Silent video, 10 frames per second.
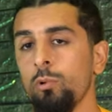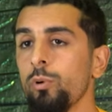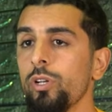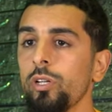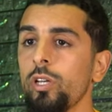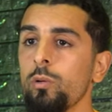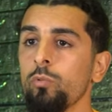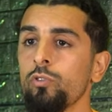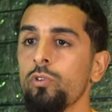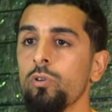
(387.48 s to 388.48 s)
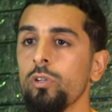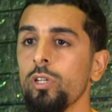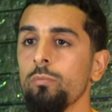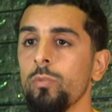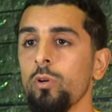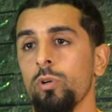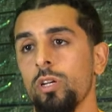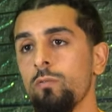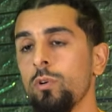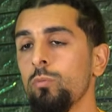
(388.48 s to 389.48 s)
We win a game, we draw a game, and we
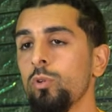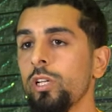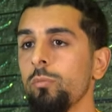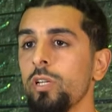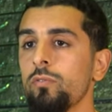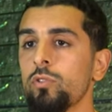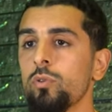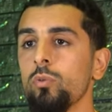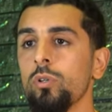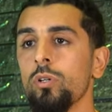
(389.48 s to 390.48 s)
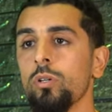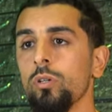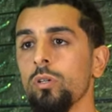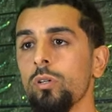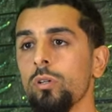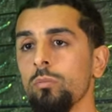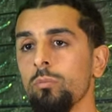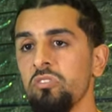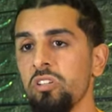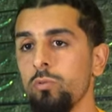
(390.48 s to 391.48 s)
have one more game left. So,
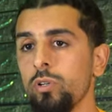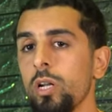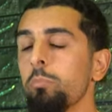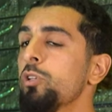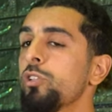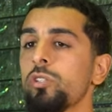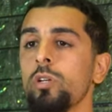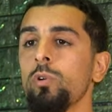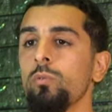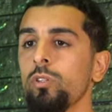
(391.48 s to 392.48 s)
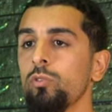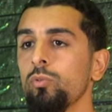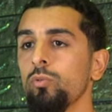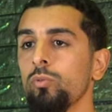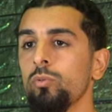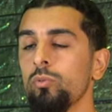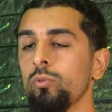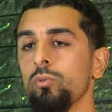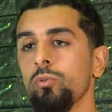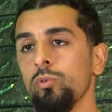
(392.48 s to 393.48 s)
we are ambitious and we want to
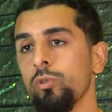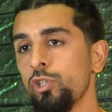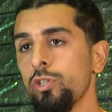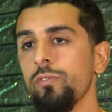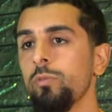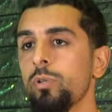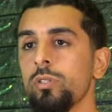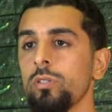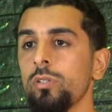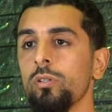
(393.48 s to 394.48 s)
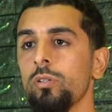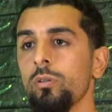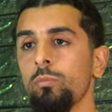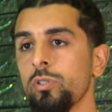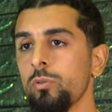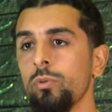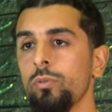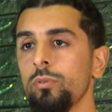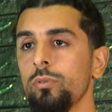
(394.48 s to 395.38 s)
achieve the best possible.